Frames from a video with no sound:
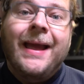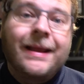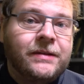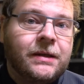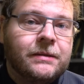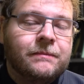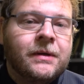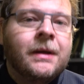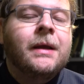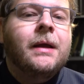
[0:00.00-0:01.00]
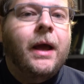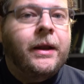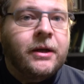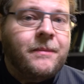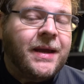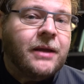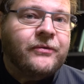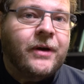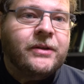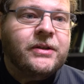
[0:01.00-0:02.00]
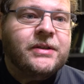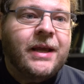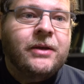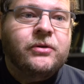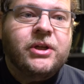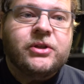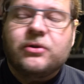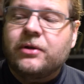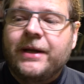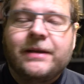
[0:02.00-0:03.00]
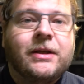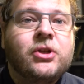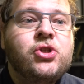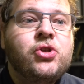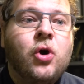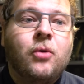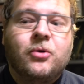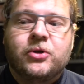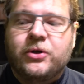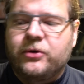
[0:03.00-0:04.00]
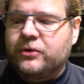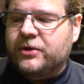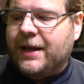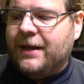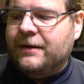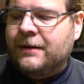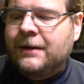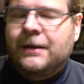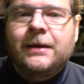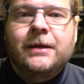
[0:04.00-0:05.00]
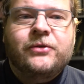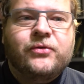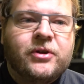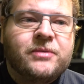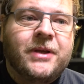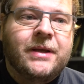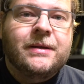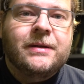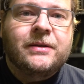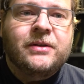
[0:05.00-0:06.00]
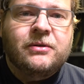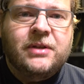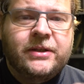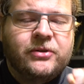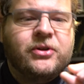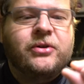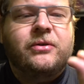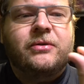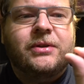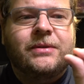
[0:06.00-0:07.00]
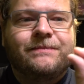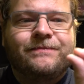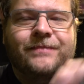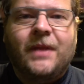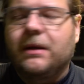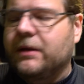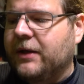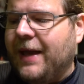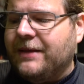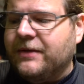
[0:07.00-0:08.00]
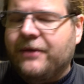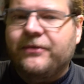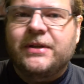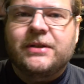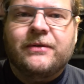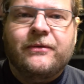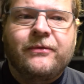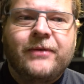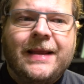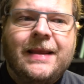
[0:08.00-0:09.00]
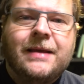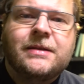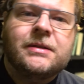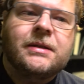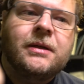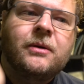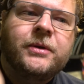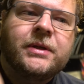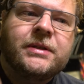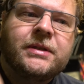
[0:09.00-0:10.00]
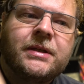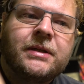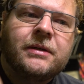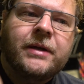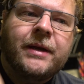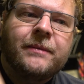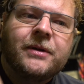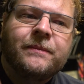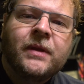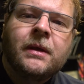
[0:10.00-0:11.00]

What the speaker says: And done. Another big advantage, and you just saw that, no more screws. And trust me, those little screws, you had to have these flat heads. I hope you can see that on camera.